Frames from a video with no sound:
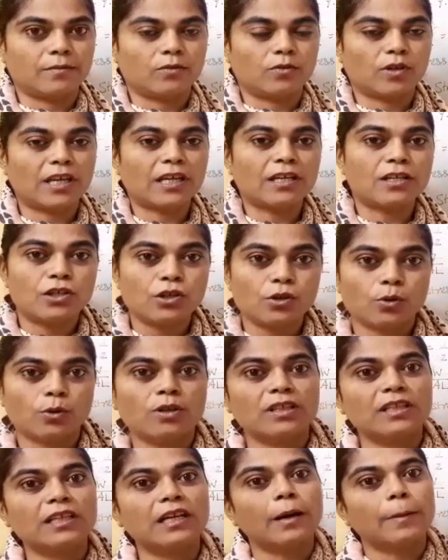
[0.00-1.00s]
okay, due
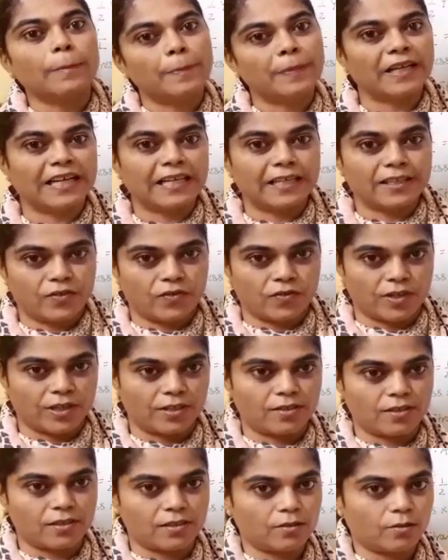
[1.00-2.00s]
to the applied
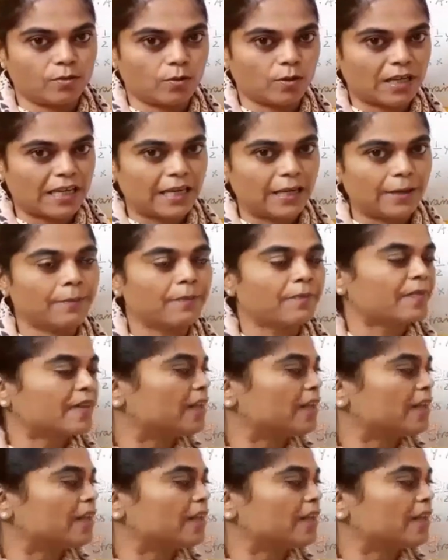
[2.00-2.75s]
stress. Okay.